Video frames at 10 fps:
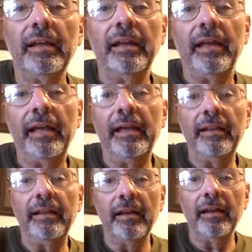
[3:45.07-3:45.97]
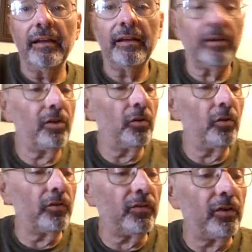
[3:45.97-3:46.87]
And you'll
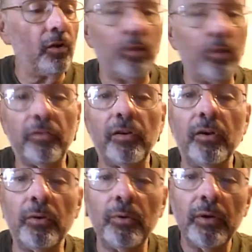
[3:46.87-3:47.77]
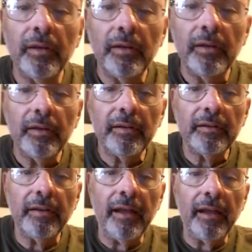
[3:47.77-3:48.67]
see also
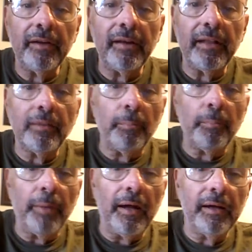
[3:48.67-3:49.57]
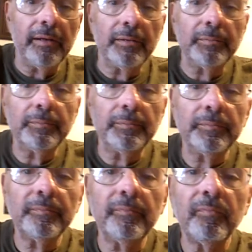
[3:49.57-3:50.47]
down at the bottom,
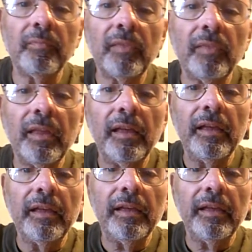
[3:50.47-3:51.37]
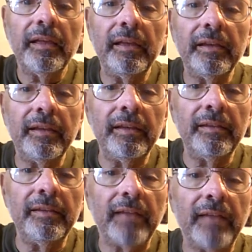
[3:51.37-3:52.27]
it
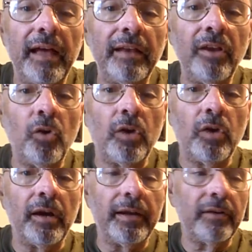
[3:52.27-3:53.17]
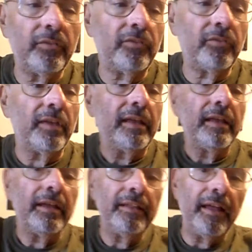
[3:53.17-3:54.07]
is got no cutouts.
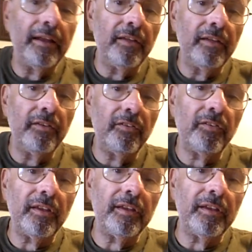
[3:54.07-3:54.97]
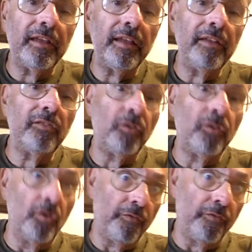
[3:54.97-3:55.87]
And that is in case
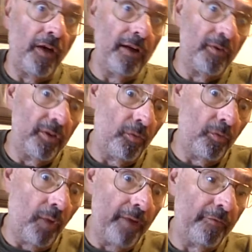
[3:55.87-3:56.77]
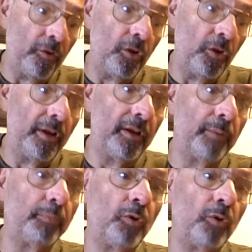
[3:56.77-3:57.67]
you're firing the rifle in a
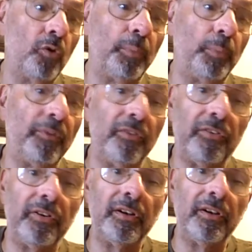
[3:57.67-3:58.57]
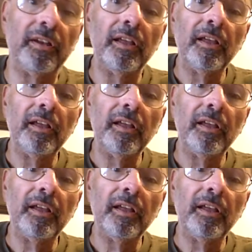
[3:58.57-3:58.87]
prone position.